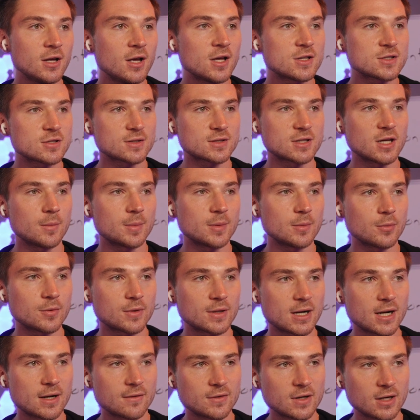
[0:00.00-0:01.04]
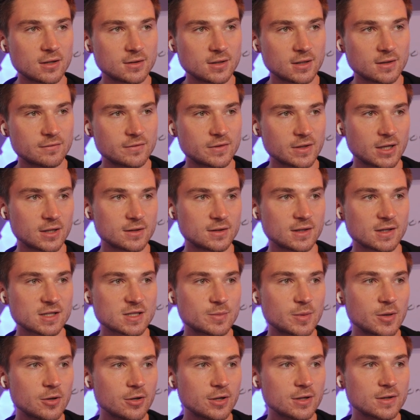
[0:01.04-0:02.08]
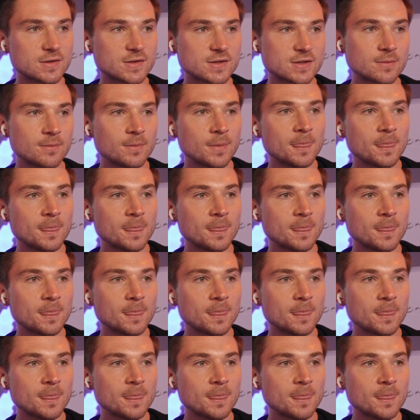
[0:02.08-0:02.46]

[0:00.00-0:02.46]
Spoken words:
So I tell people that I've got the experience.